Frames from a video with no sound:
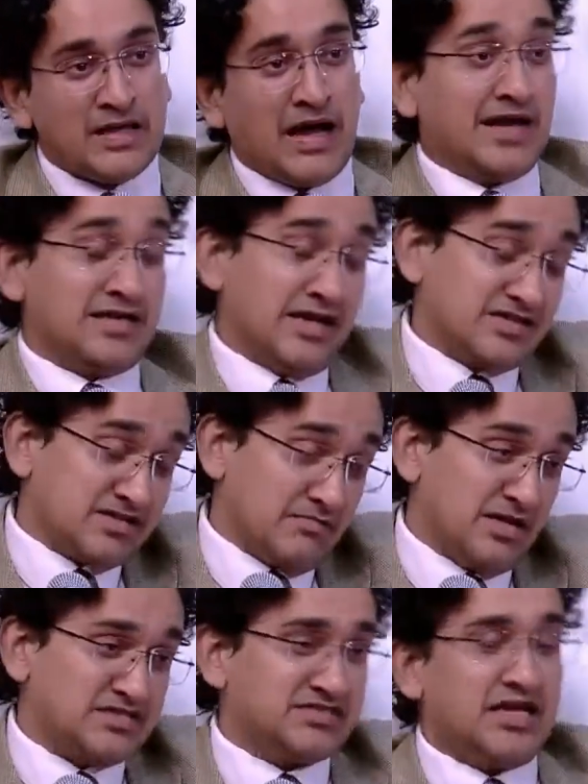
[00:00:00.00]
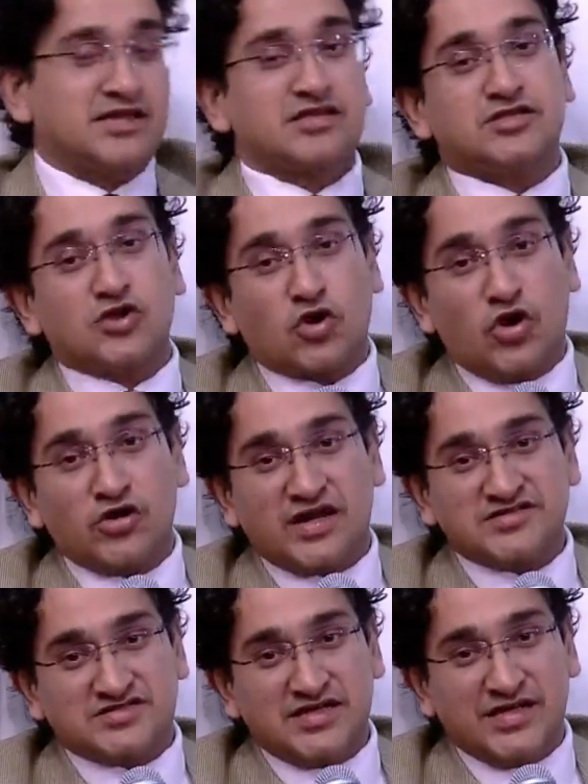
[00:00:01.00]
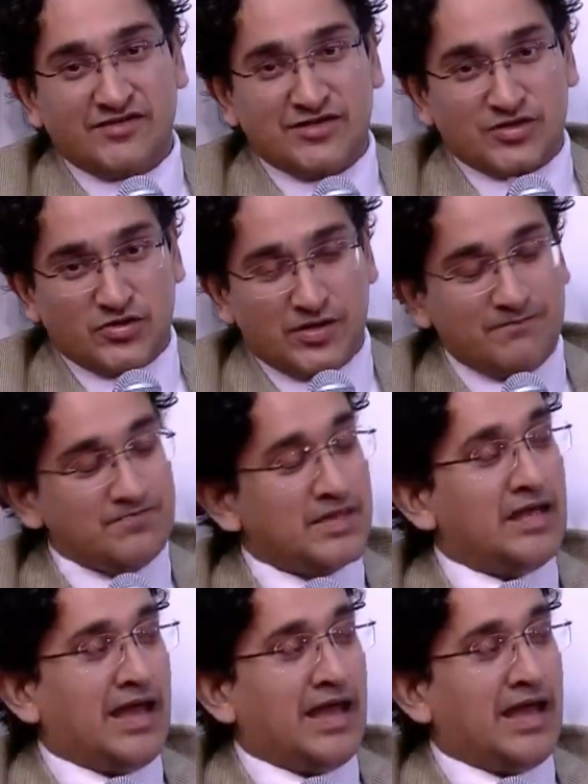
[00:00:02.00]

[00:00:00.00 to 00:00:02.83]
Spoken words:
I think it's a mistake that the Congress didn't give it to him.